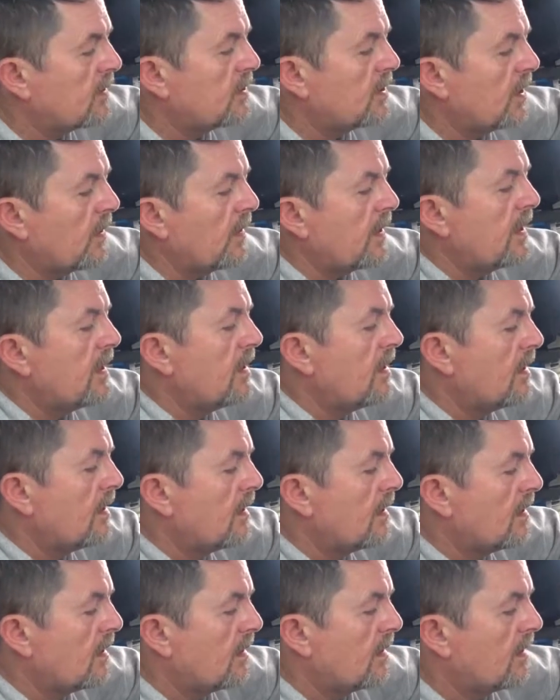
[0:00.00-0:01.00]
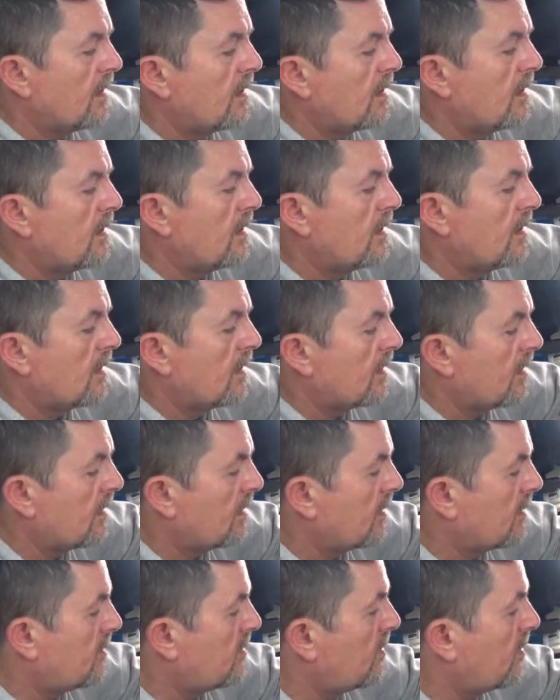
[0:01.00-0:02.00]
showing
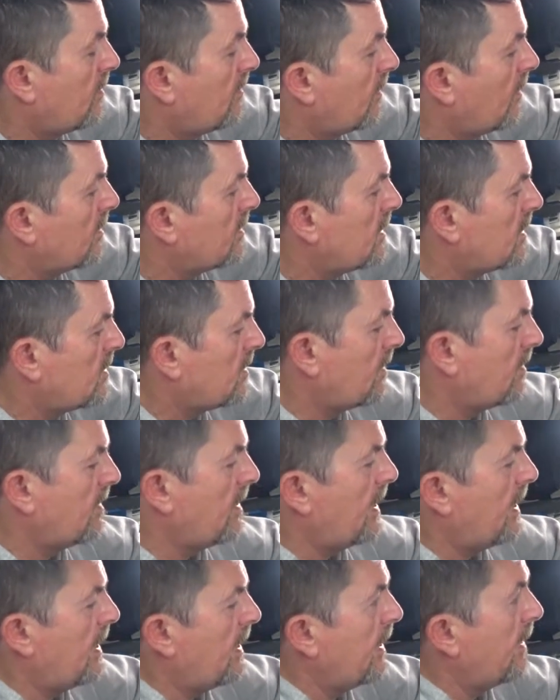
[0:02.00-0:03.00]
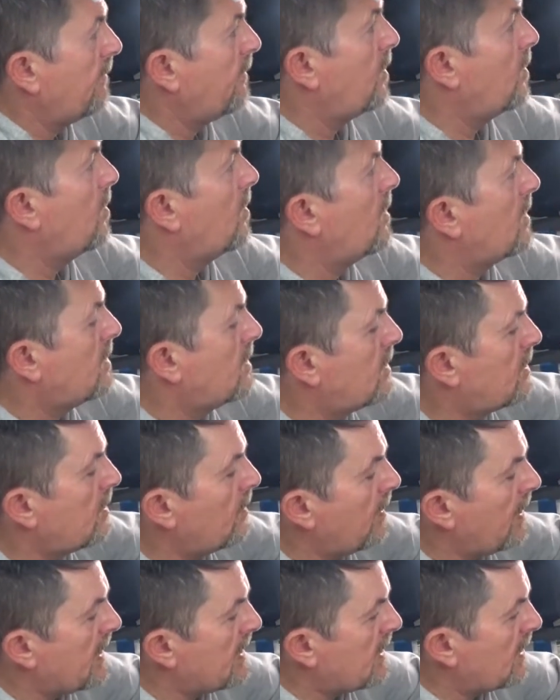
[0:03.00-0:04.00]
true voltage on that. If you wanted to
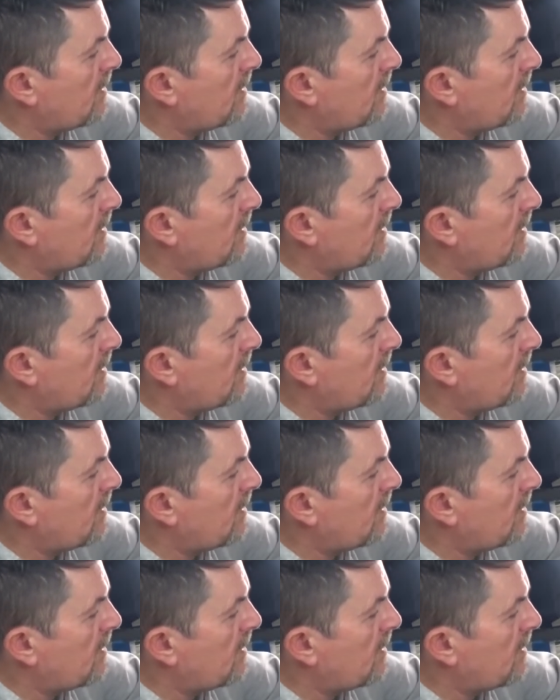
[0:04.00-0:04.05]
do it as a